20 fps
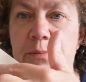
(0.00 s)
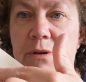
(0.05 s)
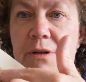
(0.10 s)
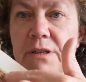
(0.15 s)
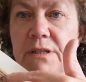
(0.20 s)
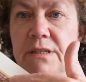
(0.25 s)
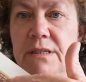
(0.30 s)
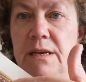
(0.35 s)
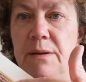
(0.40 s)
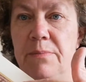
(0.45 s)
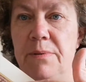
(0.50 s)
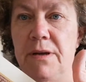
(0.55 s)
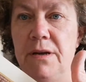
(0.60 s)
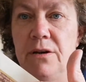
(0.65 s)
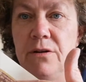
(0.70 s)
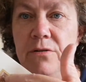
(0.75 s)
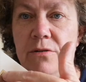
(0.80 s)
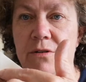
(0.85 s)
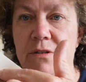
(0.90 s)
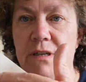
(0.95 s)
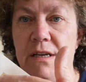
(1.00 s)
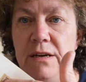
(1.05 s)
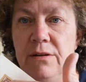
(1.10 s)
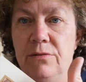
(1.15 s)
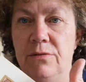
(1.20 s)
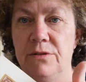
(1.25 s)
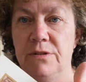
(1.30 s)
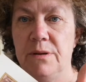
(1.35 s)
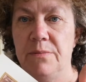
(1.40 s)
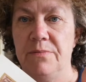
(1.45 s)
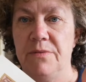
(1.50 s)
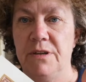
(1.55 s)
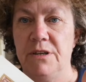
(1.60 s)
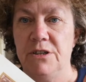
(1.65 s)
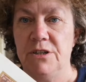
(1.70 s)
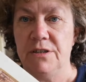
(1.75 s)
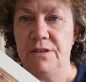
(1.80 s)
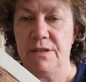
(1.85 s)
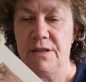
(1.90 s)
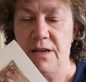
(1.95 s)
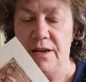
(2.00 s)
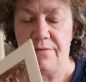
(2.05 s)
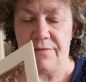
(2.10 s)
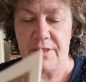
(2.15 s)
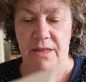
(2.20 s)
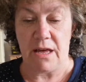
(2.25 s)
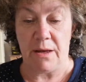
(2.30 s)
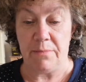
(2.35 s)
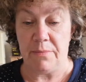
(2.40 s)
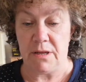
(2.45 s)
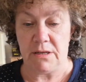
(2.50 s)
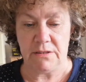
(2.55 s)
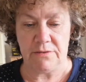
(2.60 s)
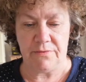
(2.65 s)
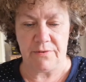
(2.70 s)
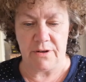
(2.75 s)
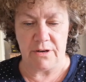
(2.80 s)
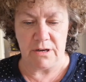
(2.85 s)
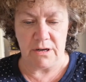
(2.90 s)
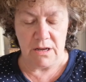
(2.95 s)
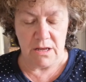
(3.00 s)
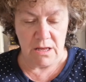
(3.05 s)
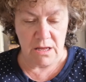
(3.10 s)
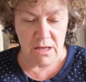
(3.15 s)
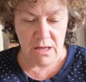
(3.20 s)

put a snippet across here or something just to cover that, but that's fine.